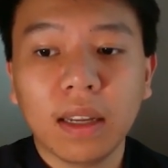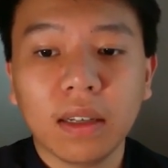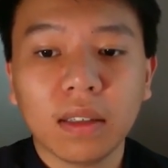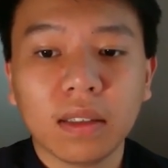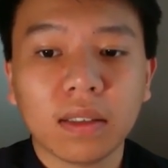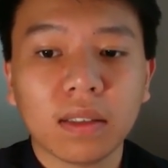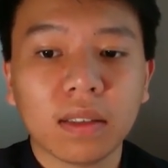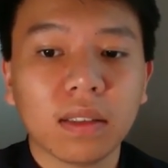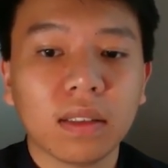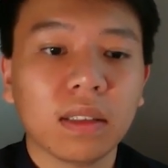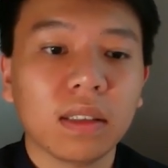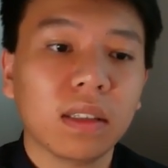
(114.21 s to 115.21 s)
And
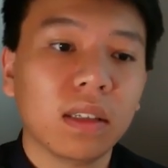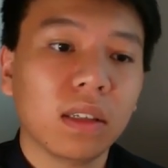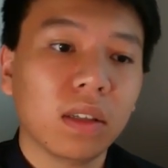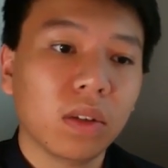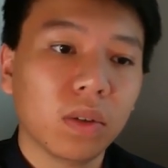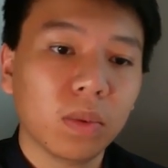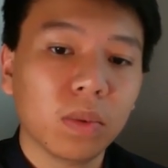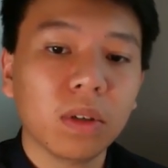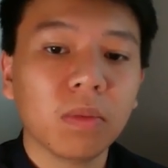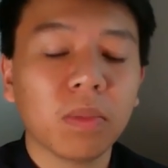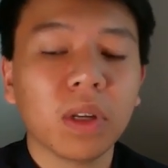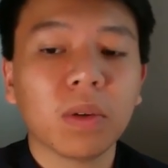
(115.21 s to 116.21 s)
you
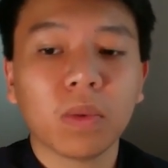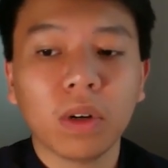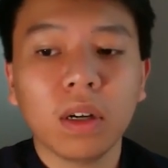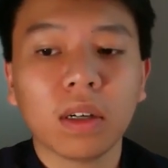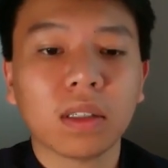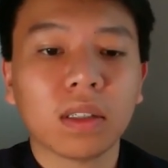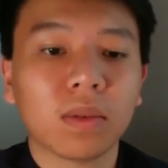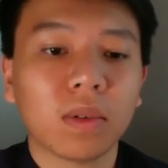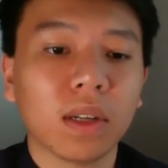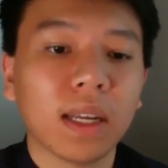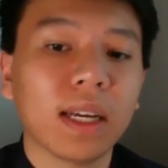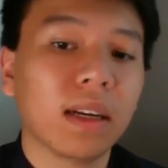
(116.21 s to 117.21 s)
wouldn't be wrong to
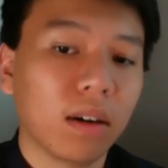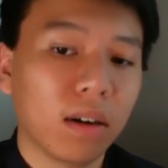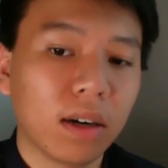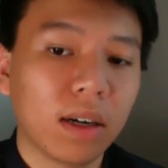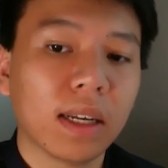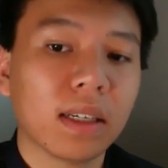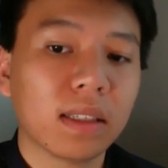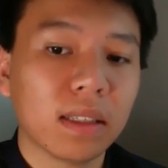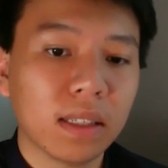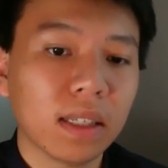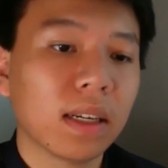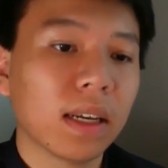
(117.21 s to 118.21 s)
relate RNA to
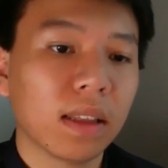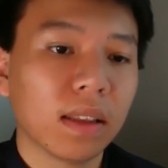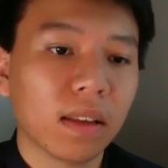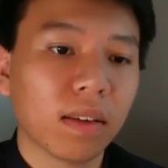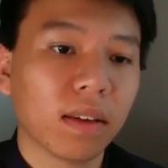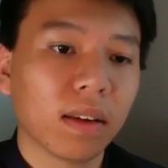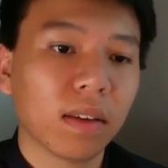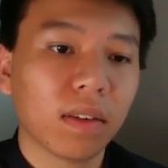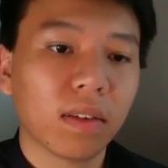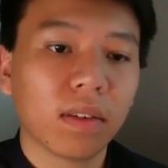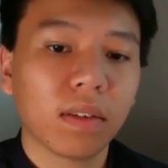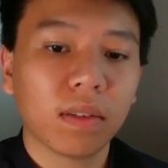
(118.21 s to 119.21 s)
DNA in this
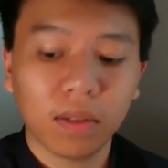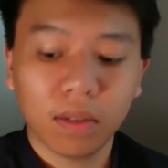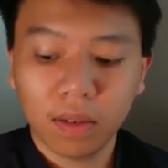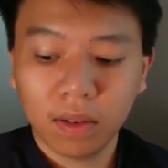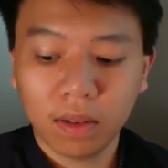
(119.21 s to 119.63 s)
sense.